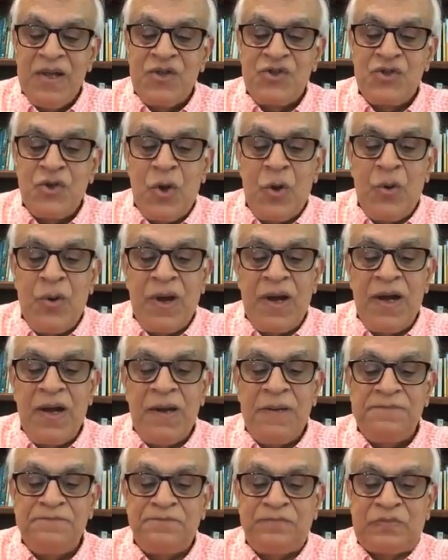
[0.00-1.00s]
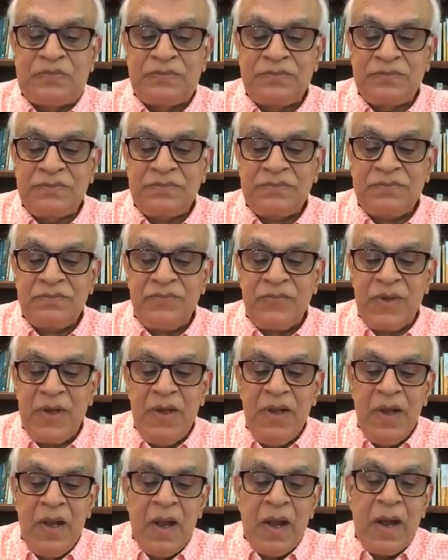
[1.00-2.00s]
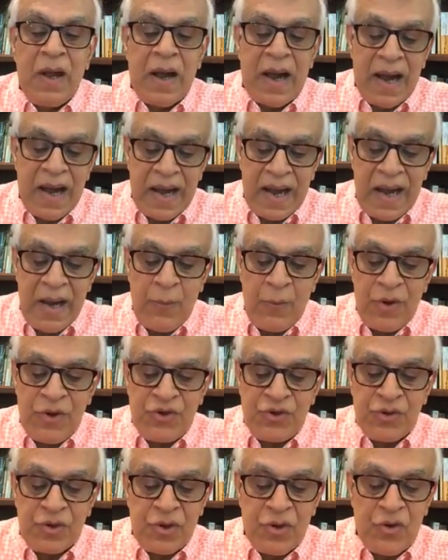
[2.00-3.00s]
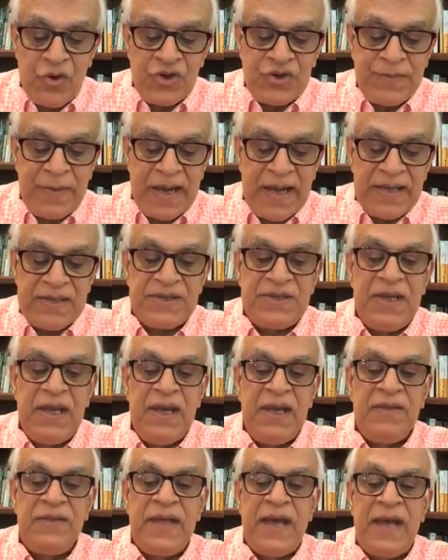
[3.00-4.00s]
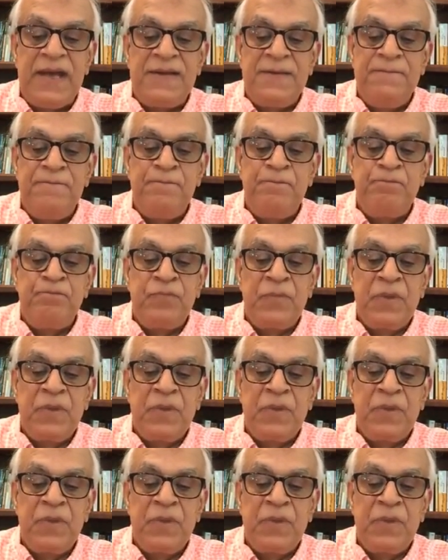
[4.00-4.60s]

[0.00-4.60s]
So I want to close by saying that